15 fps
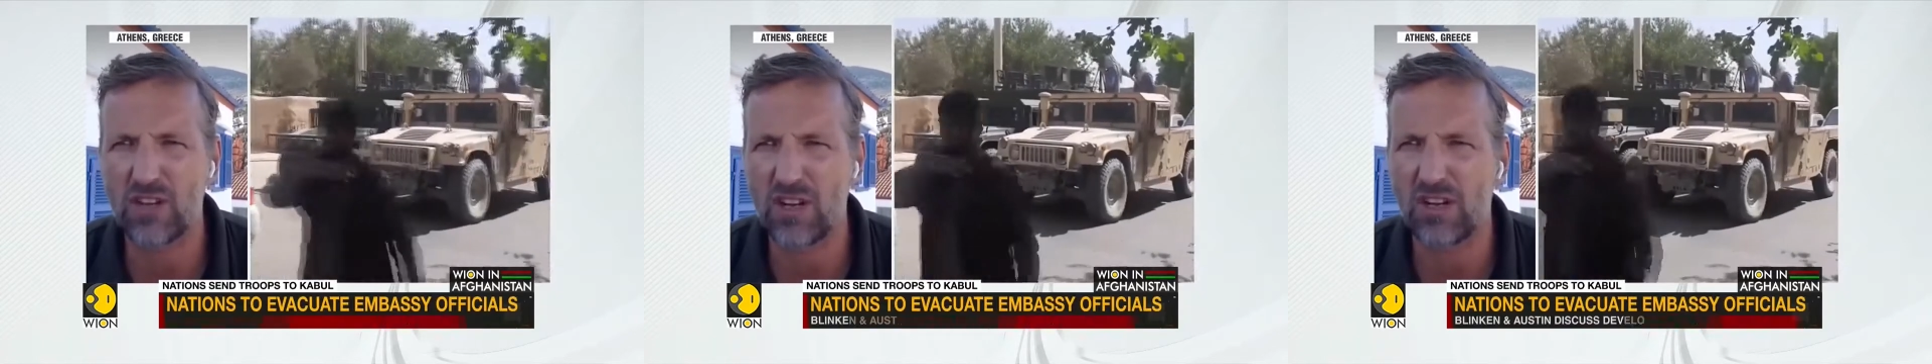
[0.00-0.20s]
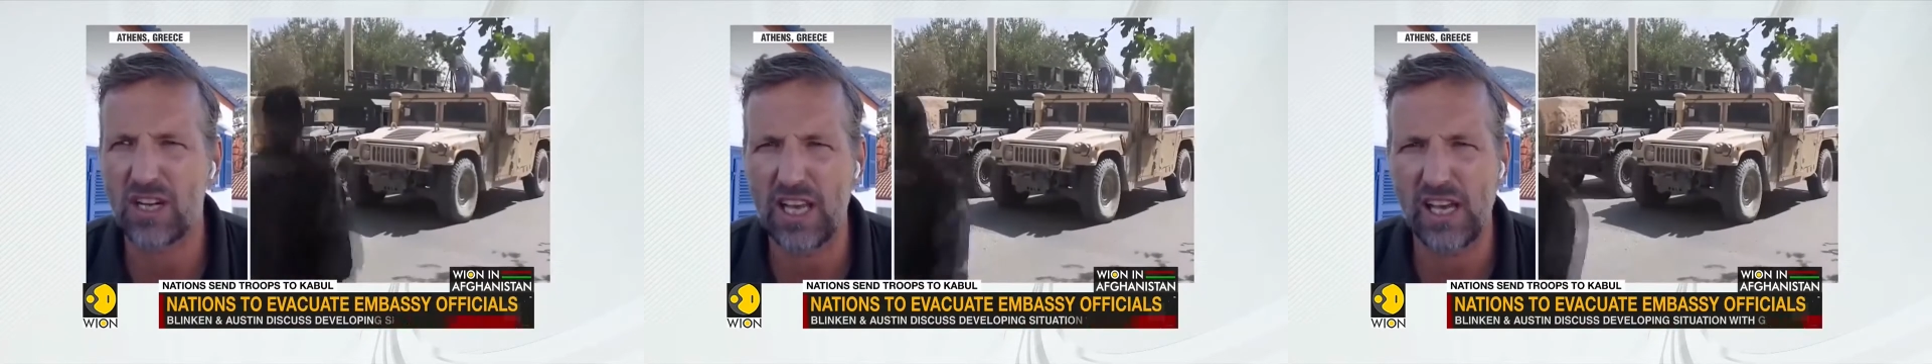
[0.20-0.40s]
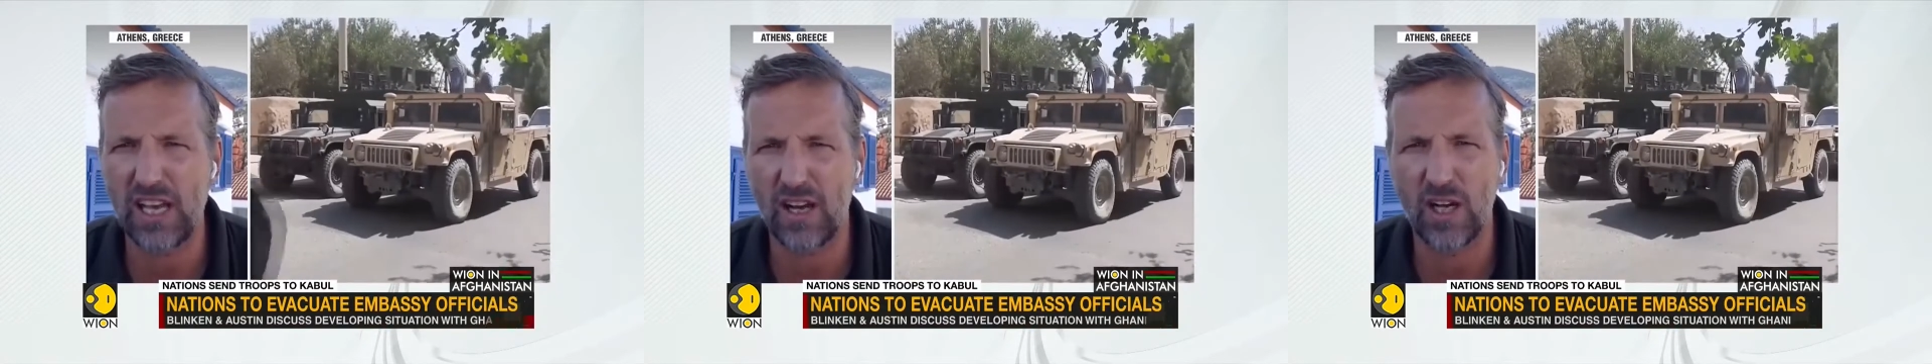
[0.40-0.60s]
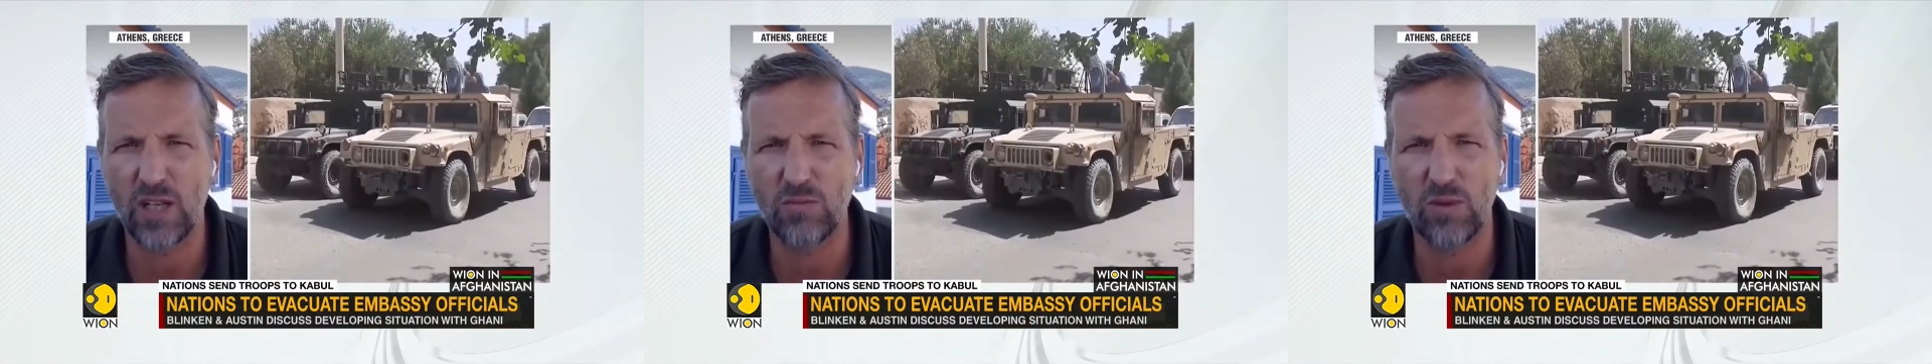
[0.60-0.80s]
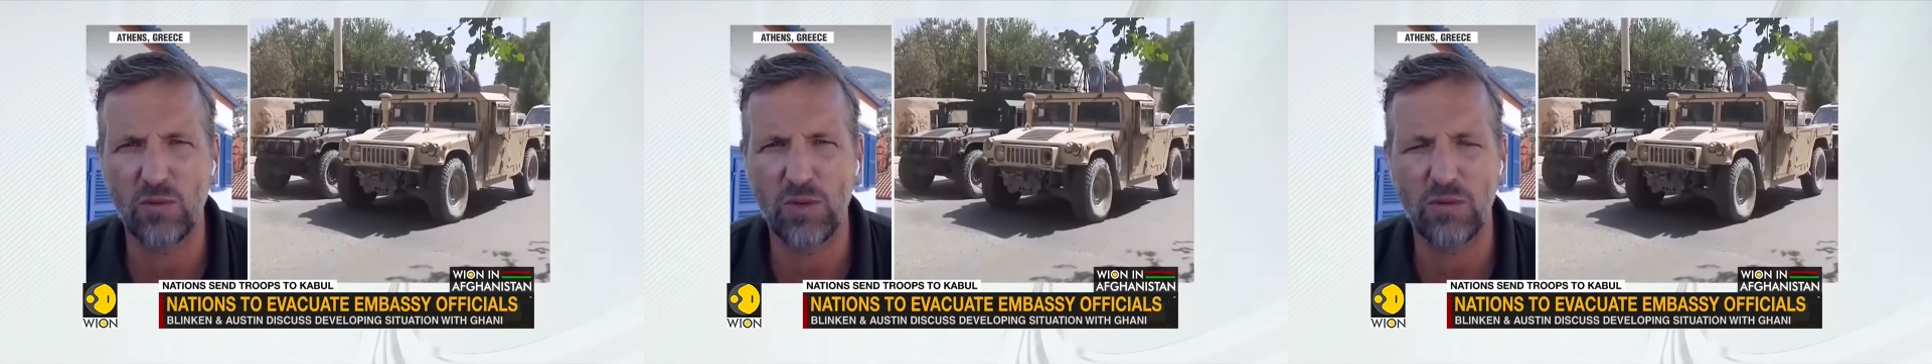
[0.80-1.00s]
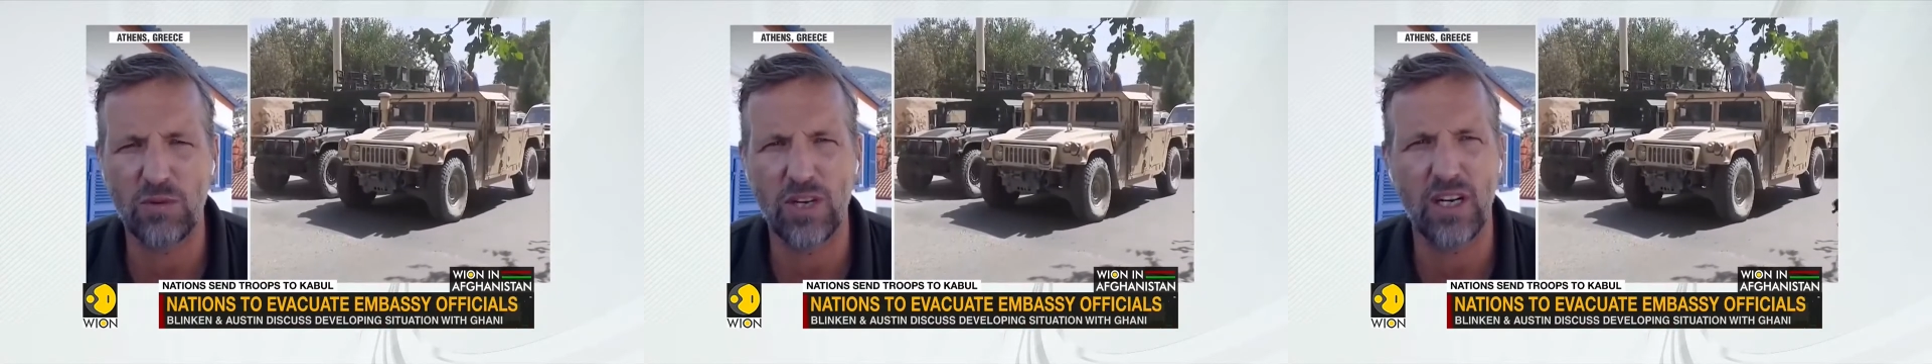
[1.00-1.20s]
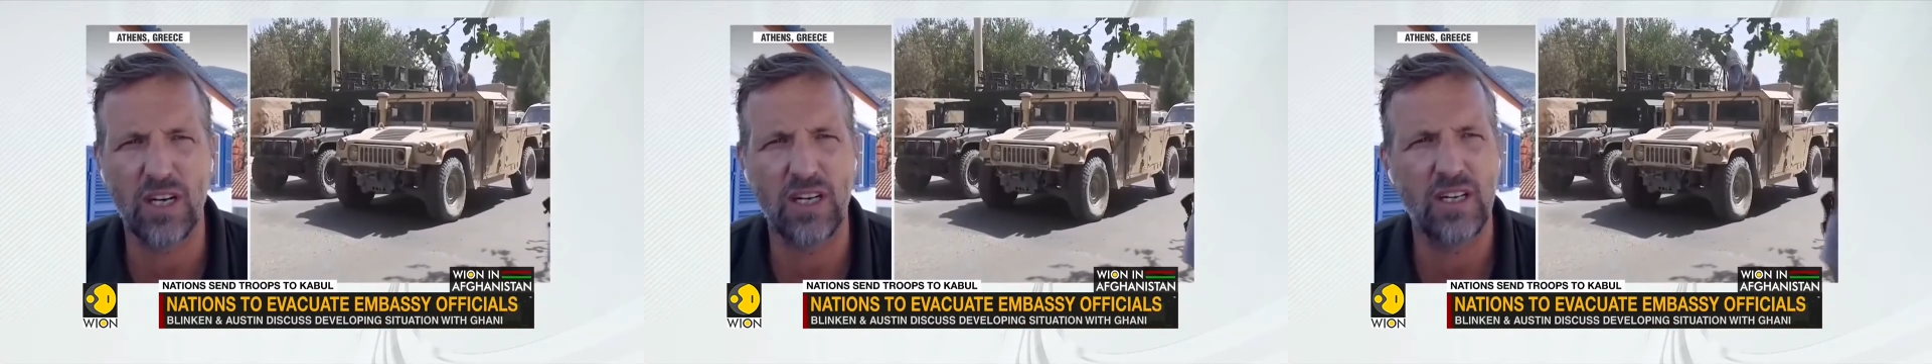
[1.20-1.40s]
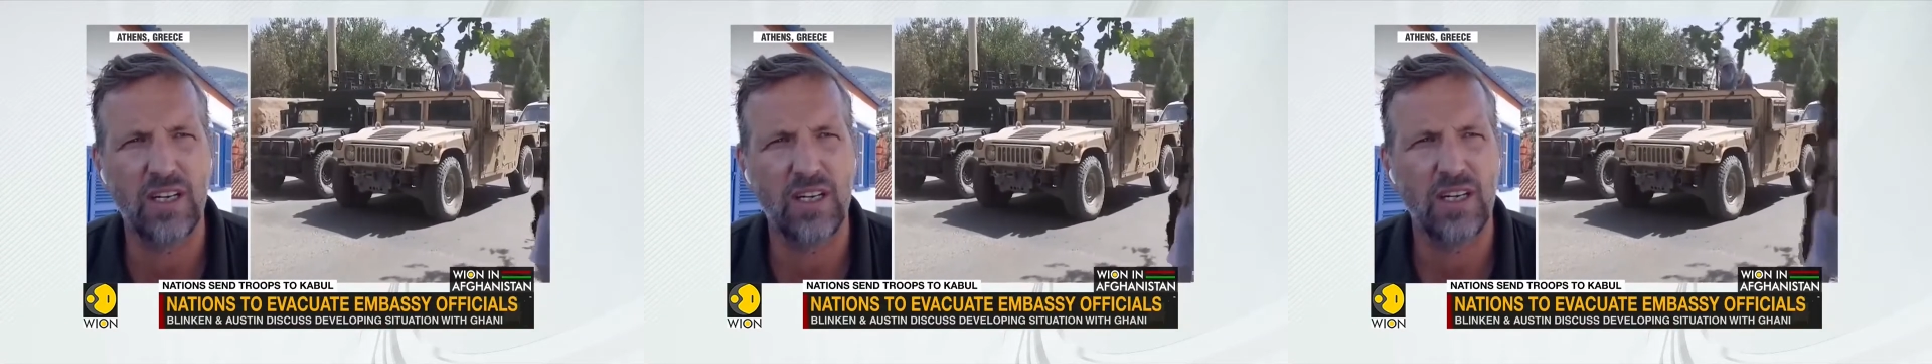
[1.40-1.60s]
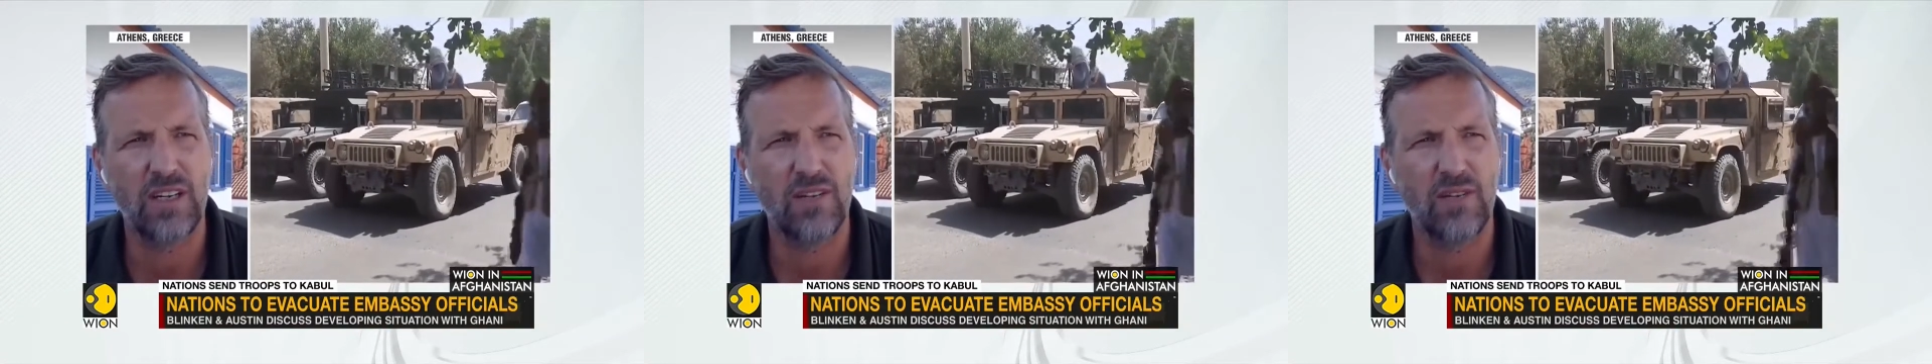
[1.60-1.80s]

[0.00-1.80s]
certainly hit home when we were